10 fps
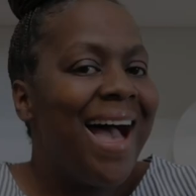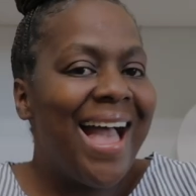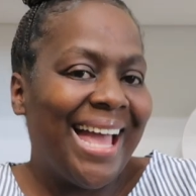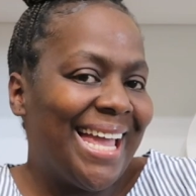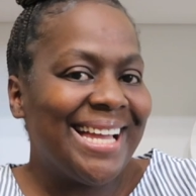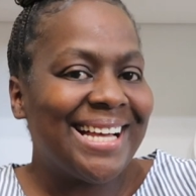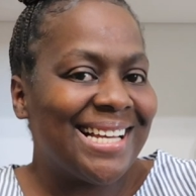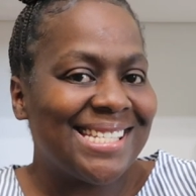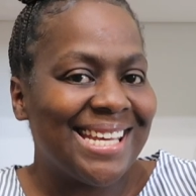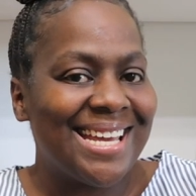Hey
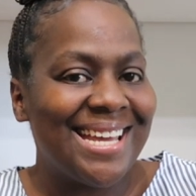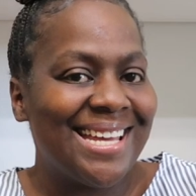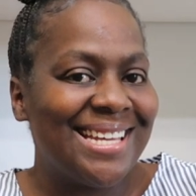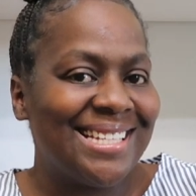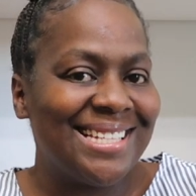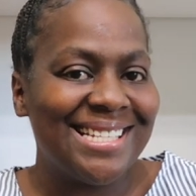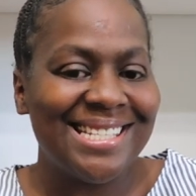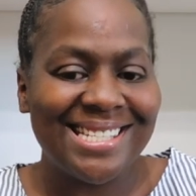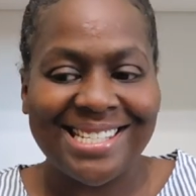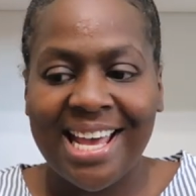
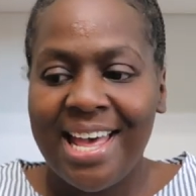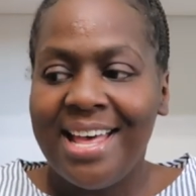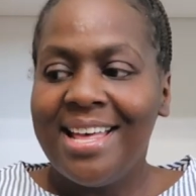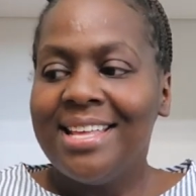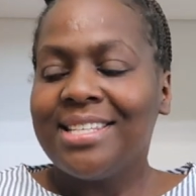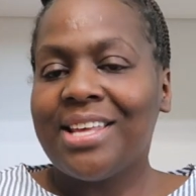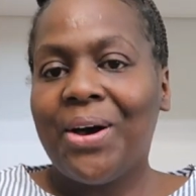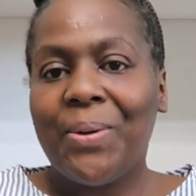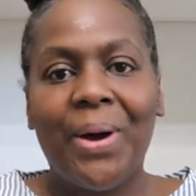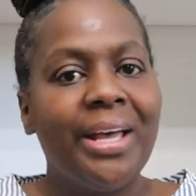cousins,
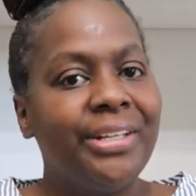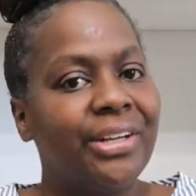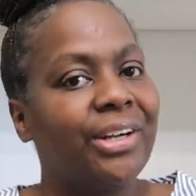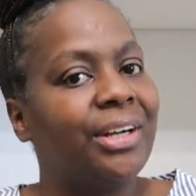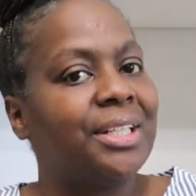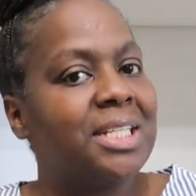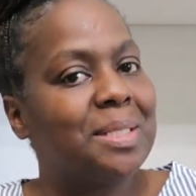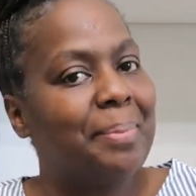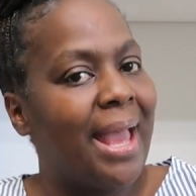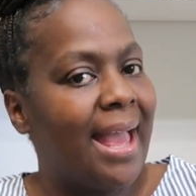so your girl is
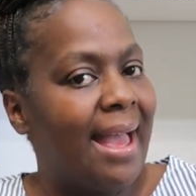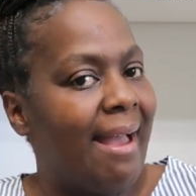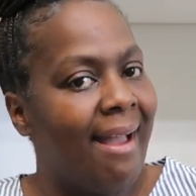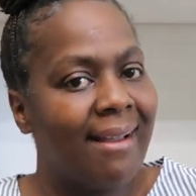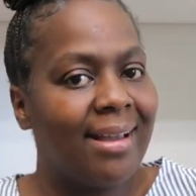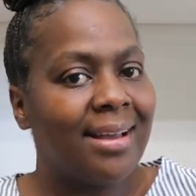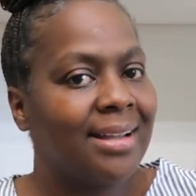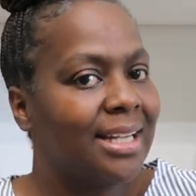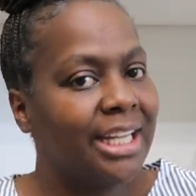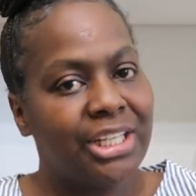back.
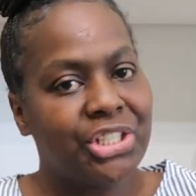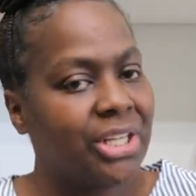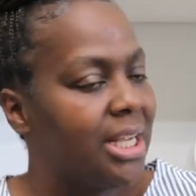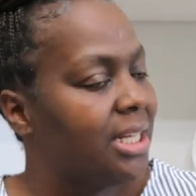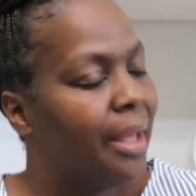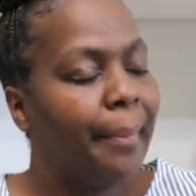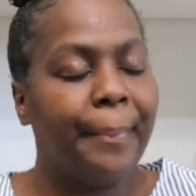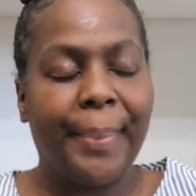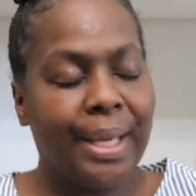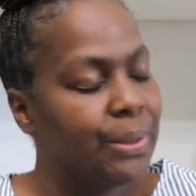Keisha in the
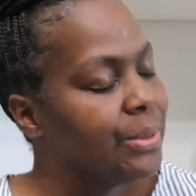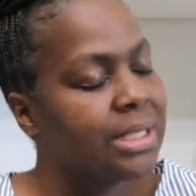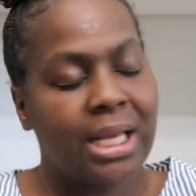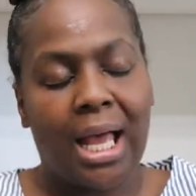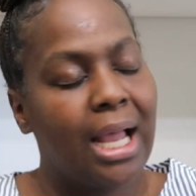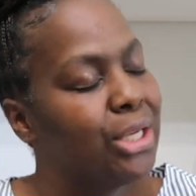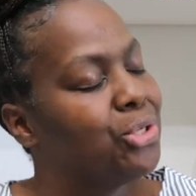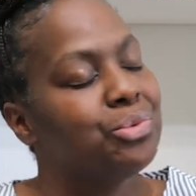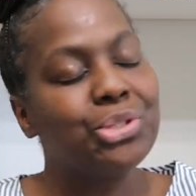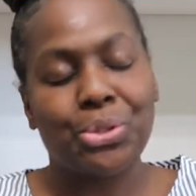building. How
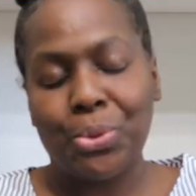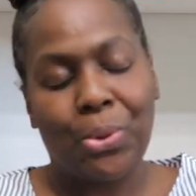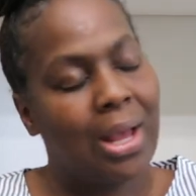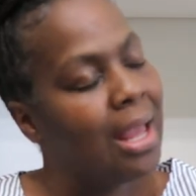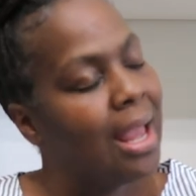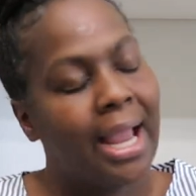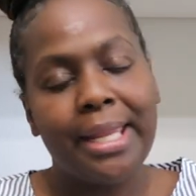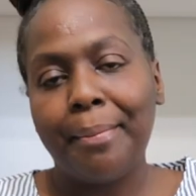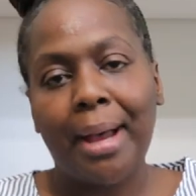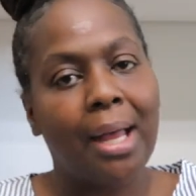you doing? How
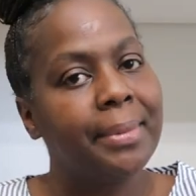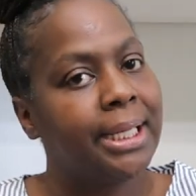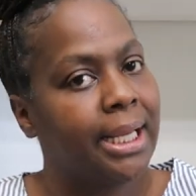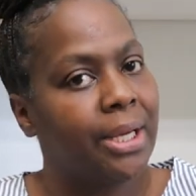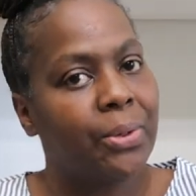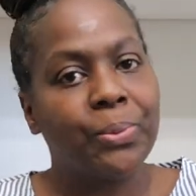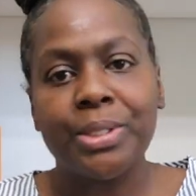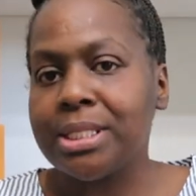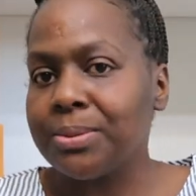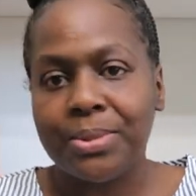your mama now?
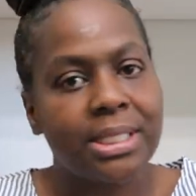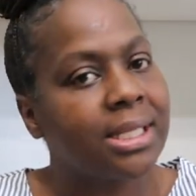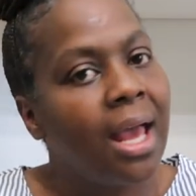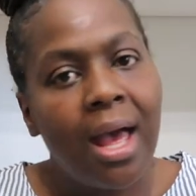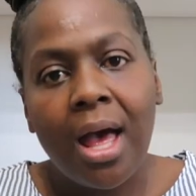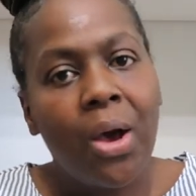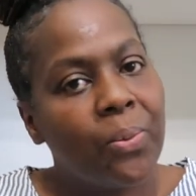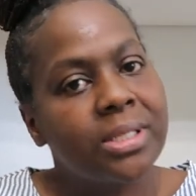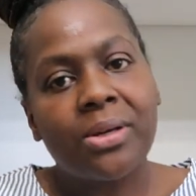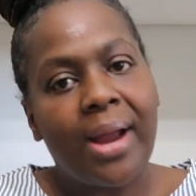
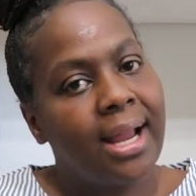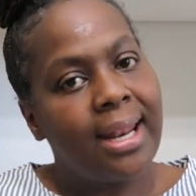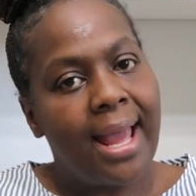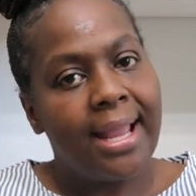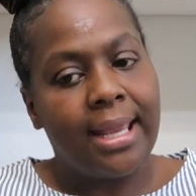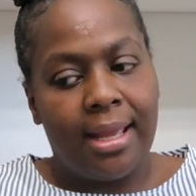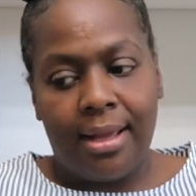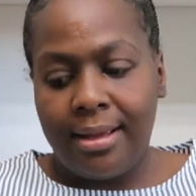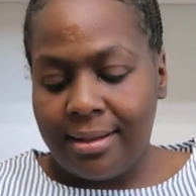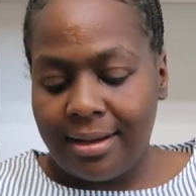What's
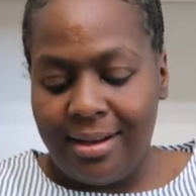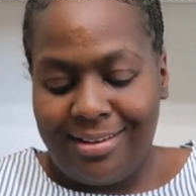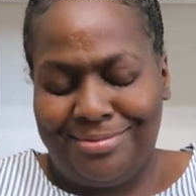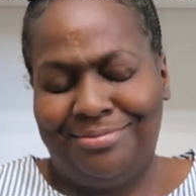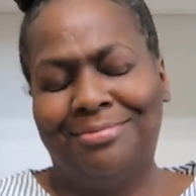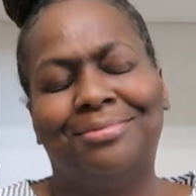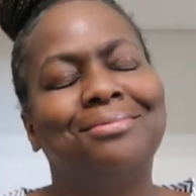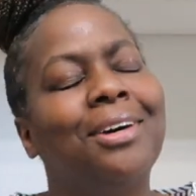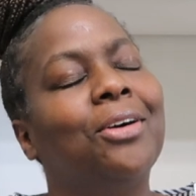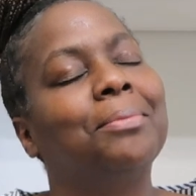crack-a-lacking?
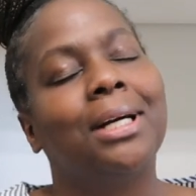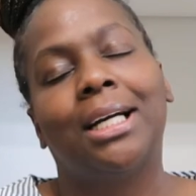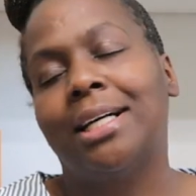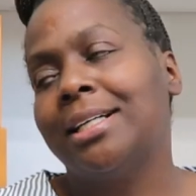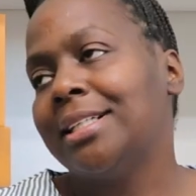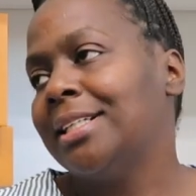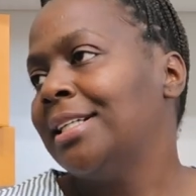Oh my god,